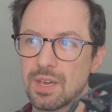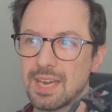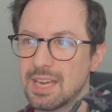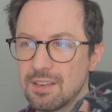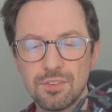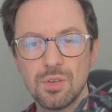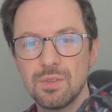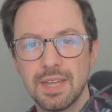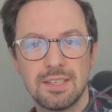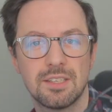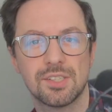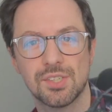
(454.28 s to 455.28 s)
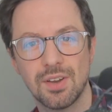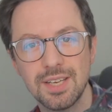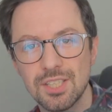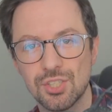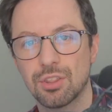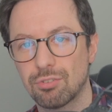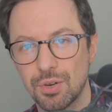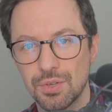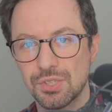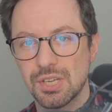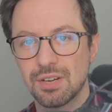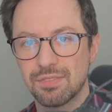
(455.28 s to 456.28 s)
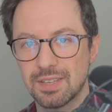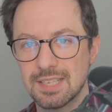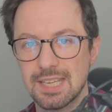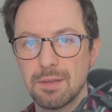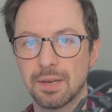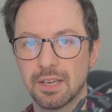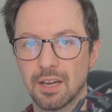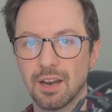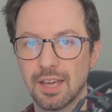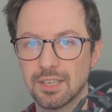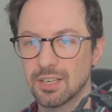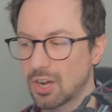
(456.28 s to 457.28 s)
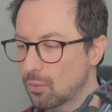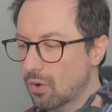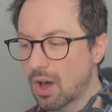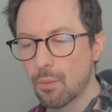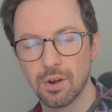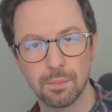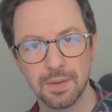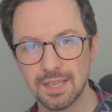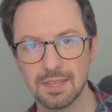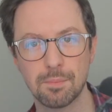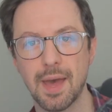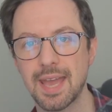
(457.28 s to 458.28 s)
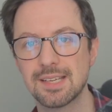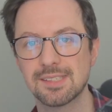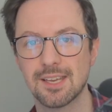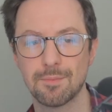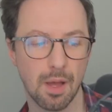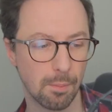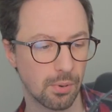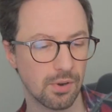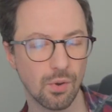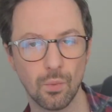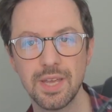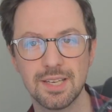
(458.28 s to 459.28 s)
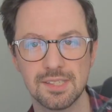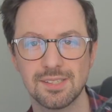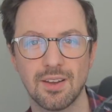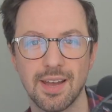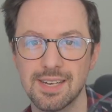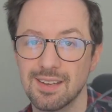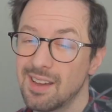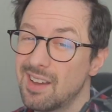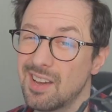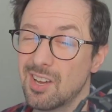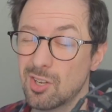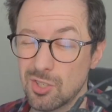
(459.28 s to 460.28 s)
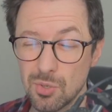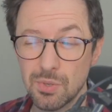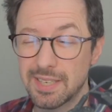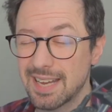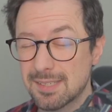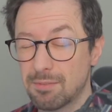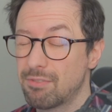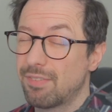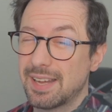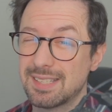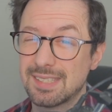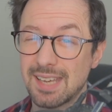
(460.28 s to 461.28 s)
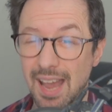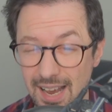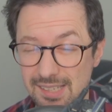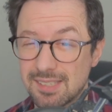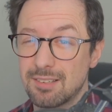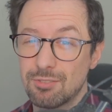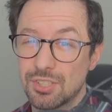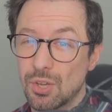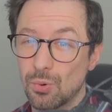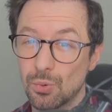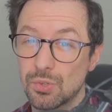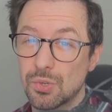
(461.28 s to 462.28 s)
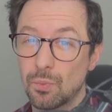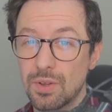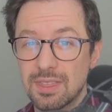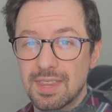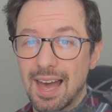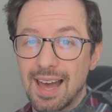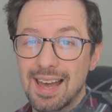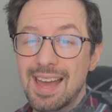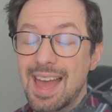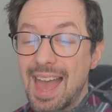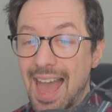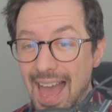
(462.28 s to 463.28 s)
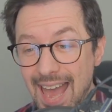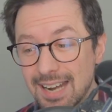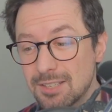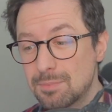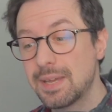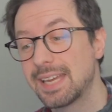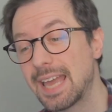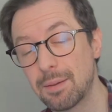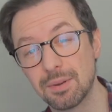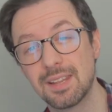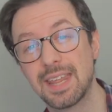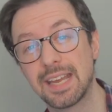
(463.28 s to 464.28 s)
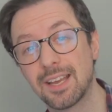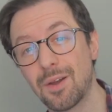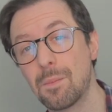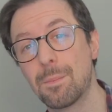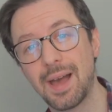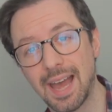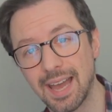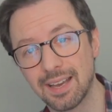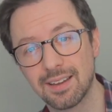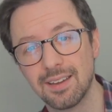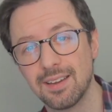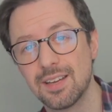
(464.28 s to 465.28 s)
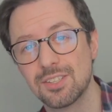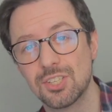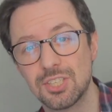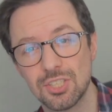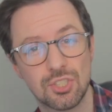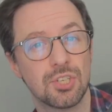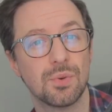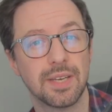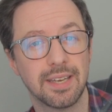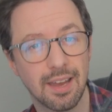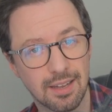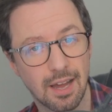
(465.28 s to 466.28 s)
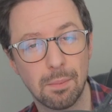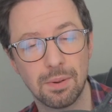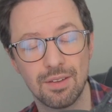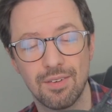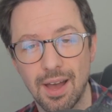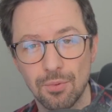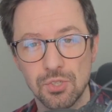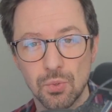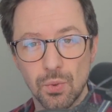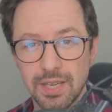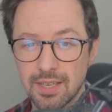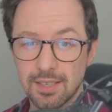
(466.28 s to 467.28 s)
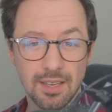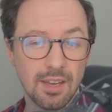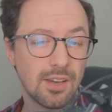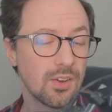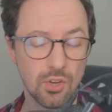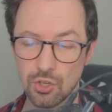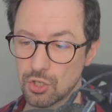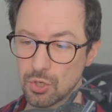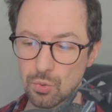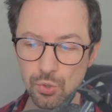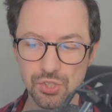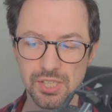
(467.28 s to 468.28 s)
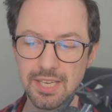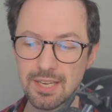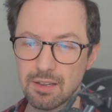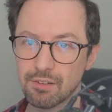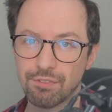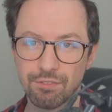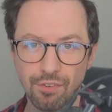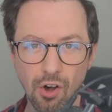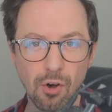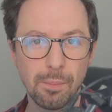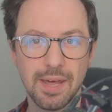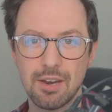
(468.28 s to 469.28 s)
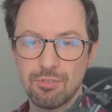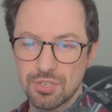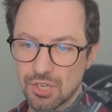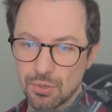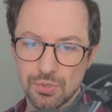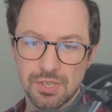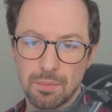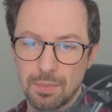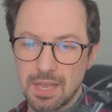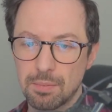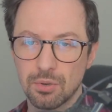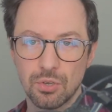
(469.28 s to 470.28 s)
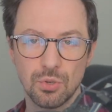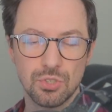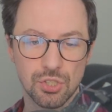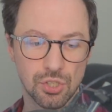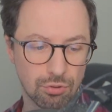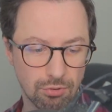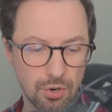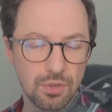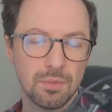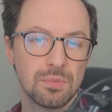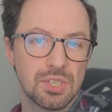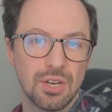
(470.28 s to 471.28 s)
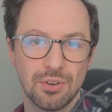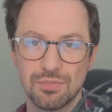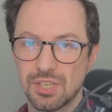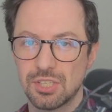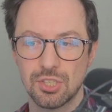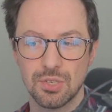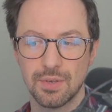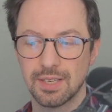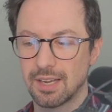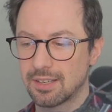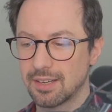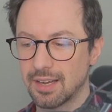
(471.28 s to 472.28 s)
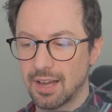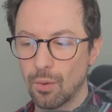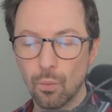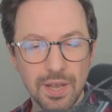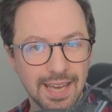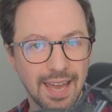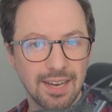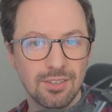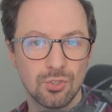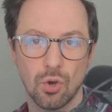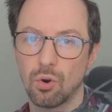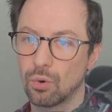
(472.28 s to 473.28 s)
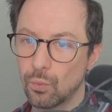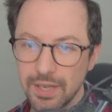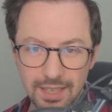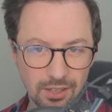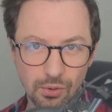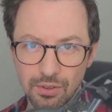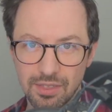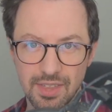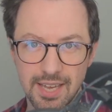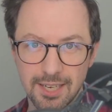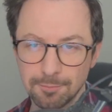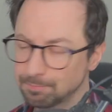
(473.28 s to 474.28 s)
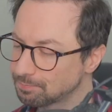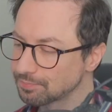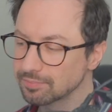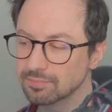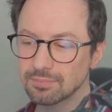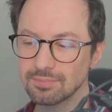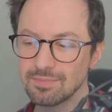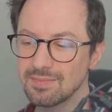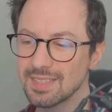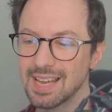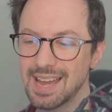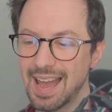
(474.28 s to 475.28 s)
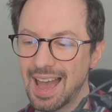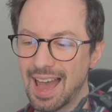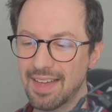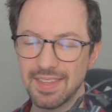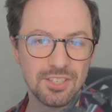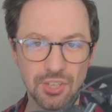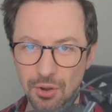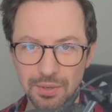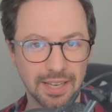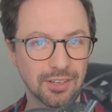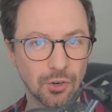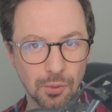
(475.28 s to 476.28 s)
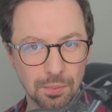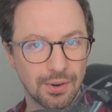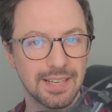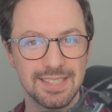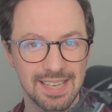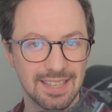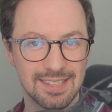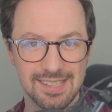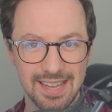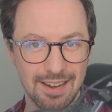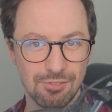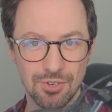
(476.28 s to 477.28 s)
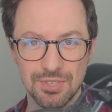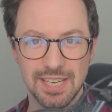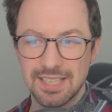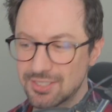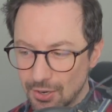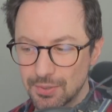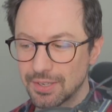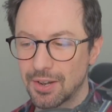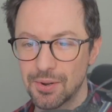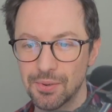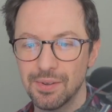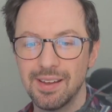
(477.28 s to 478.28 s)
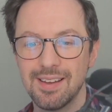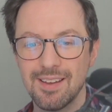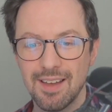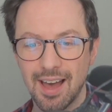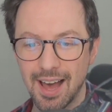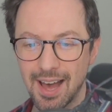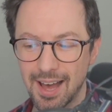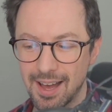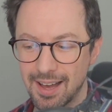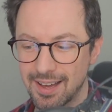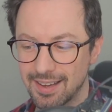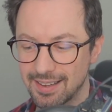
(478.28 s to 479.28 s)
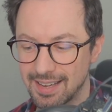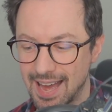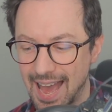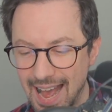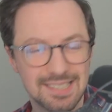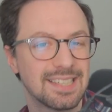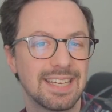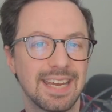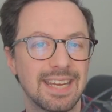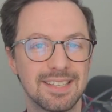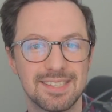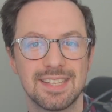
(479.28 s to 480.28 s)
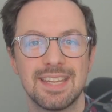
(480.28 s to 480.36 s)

if you then decided to throw yourself in the deep end and go like, you know what, I want to pick the pace up, I'm putting a week aside, you will get some fantastic results with that. And being able to then go back to just doing a couple of hours a week, you will see far better results than people who just throw themselves into doing like a weekend or a week long thing and then don't incorporate it into their routine, don't go adding it into